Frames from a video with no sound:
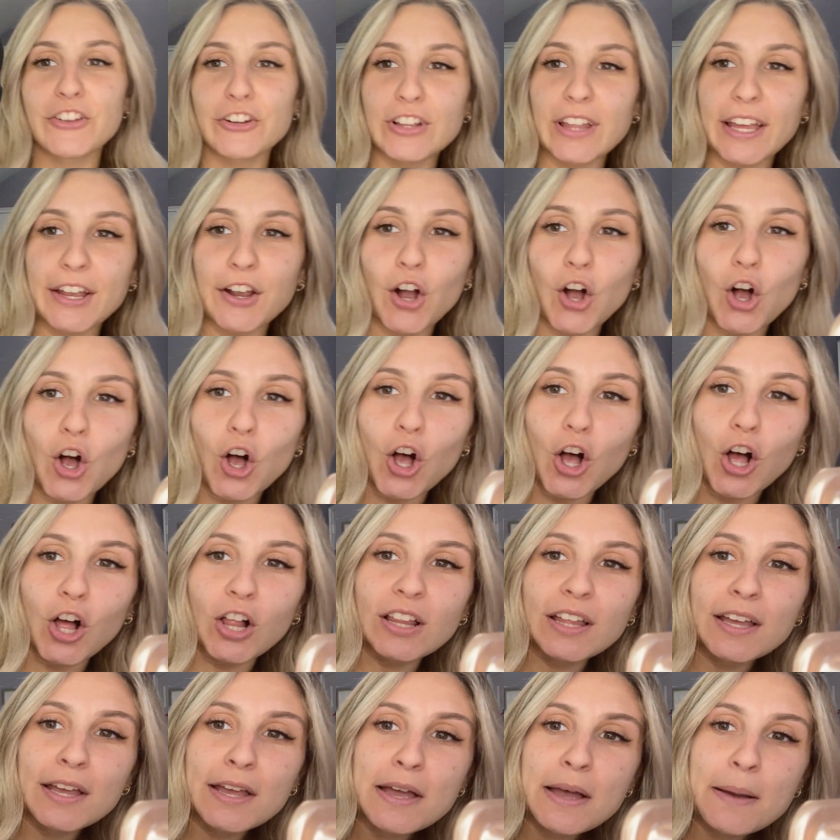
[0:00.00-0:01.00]
like
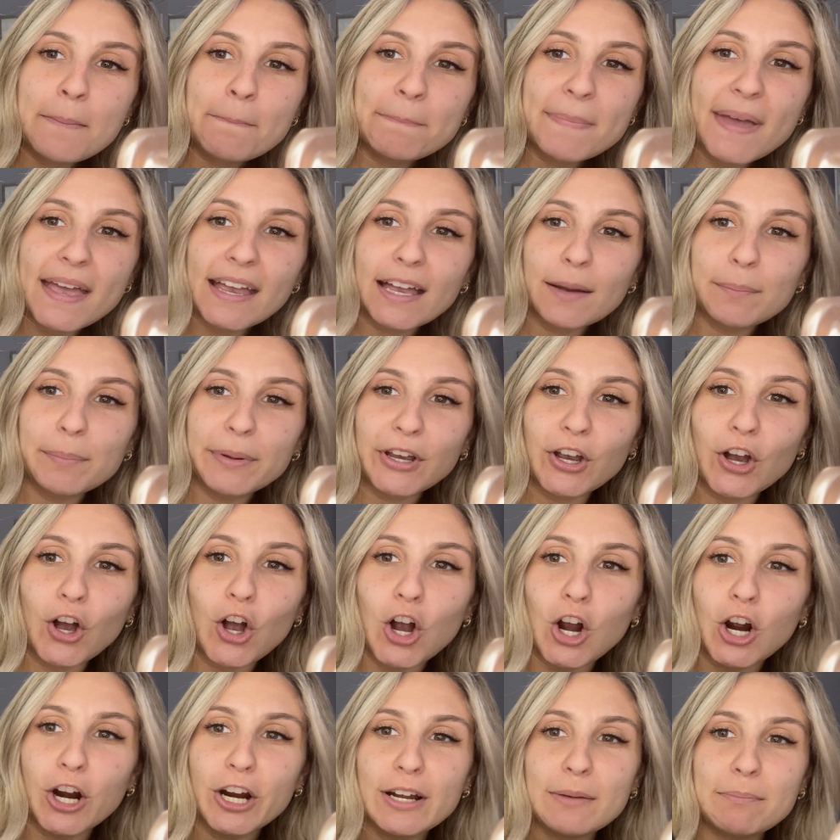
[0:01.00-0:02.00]
all makeup, like a
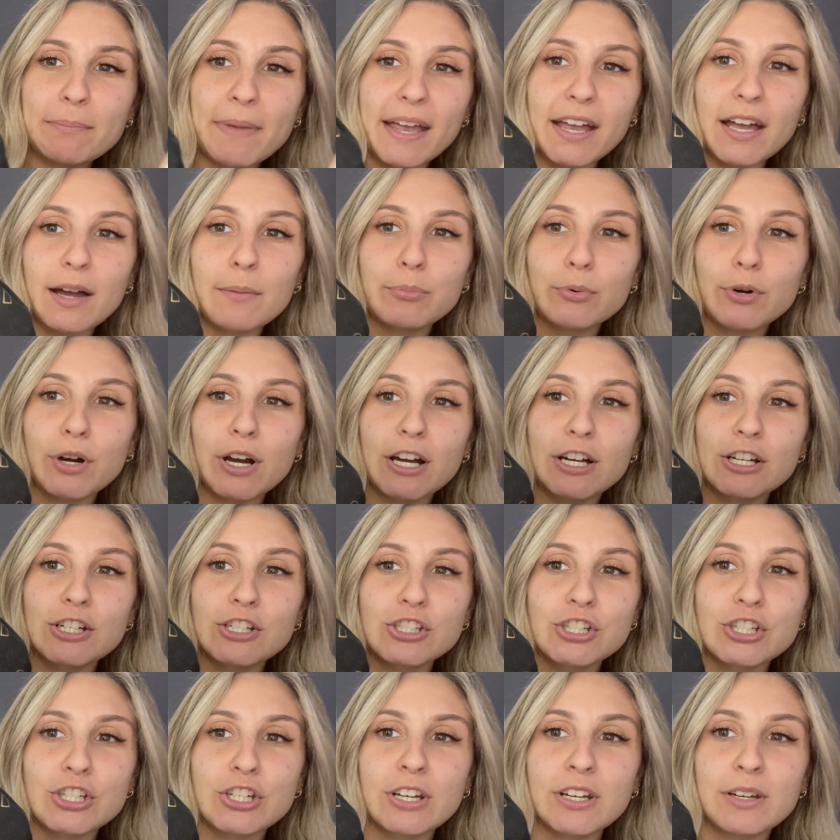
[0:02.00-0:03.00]
heart and makeup
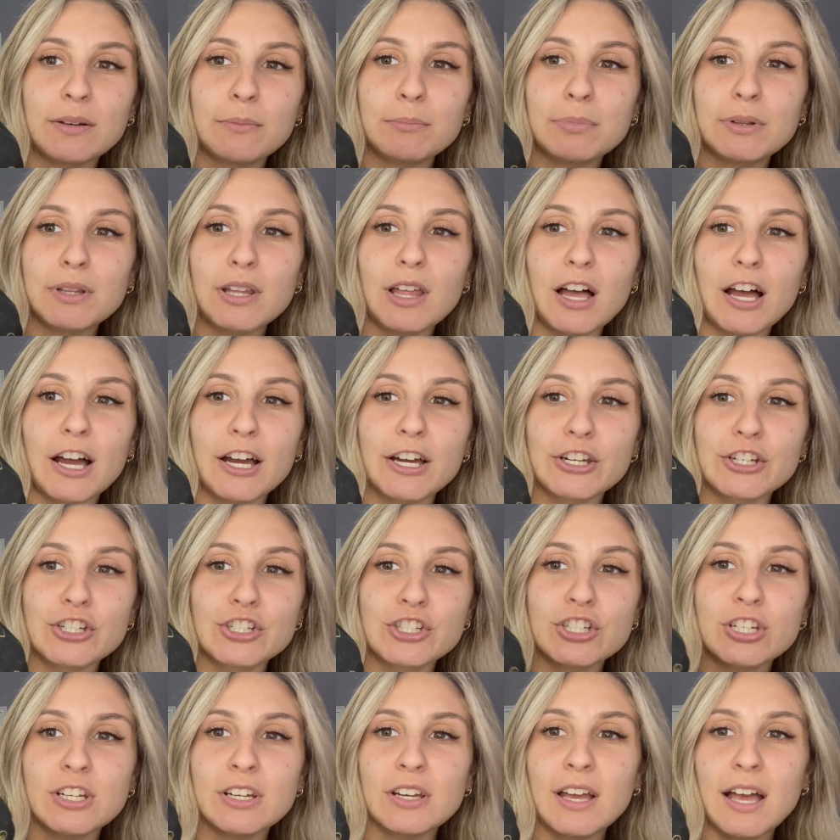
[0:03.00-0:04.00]
brush,
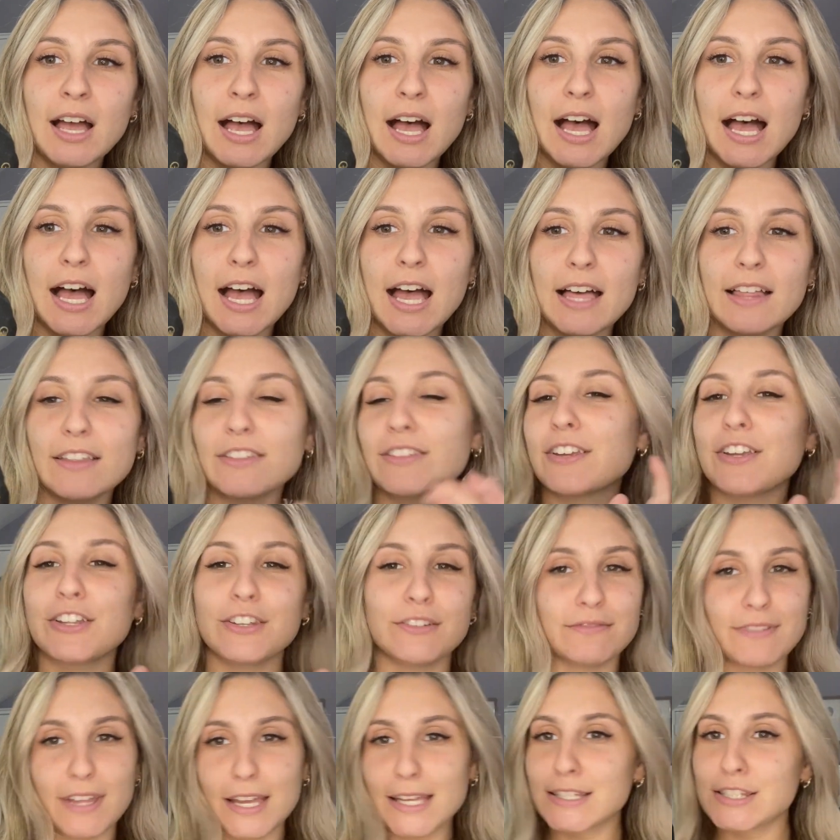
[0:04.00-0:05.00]
blush.
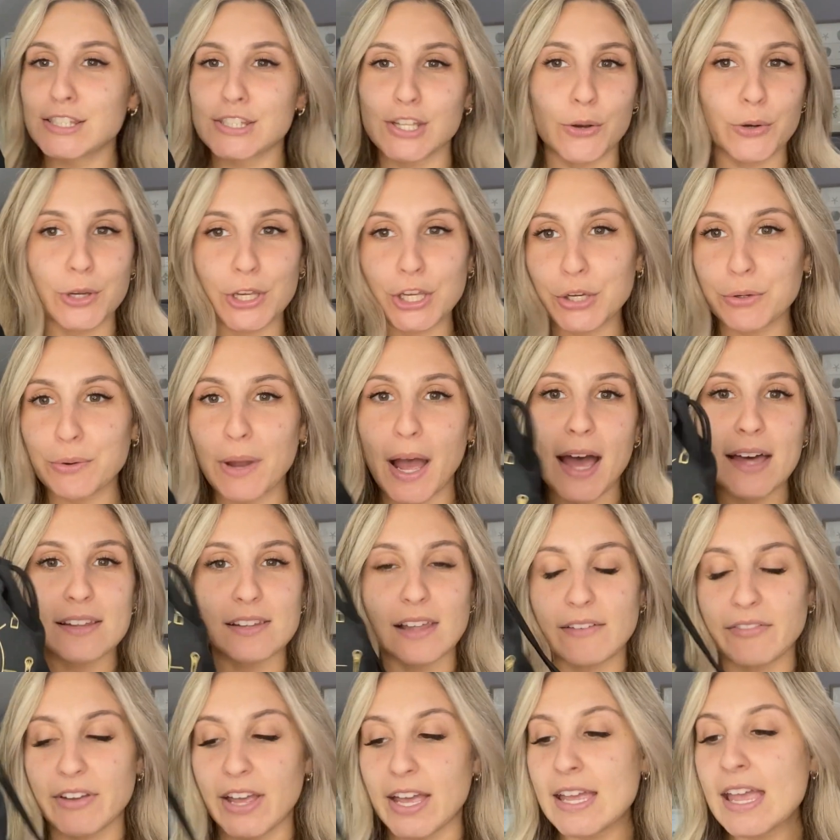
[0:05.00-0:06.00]
It's so cute. I
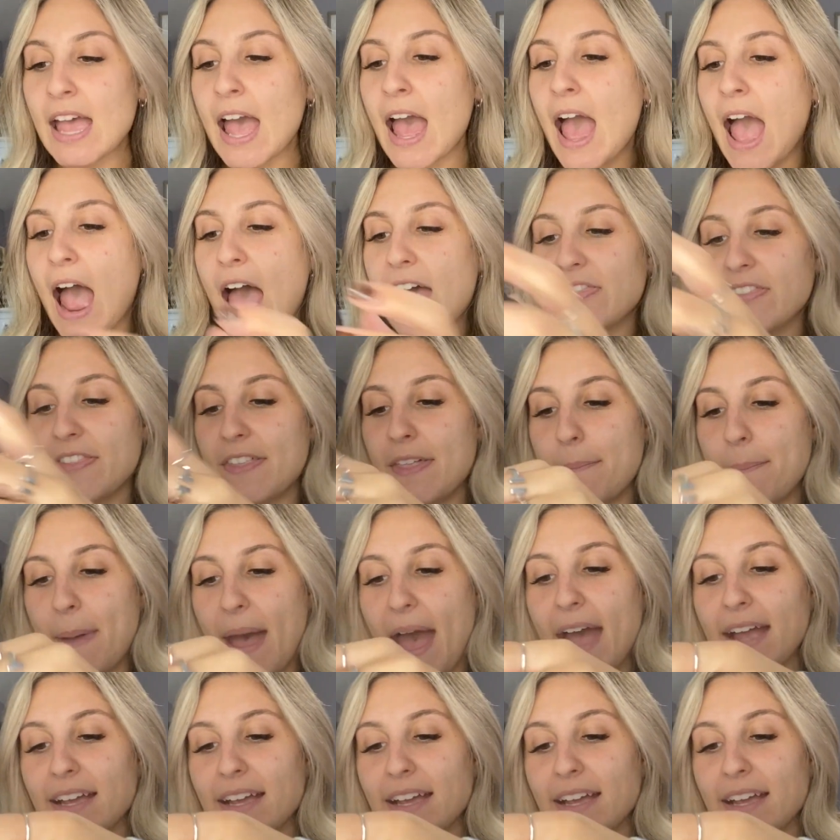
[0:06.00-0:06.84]
love it. And the back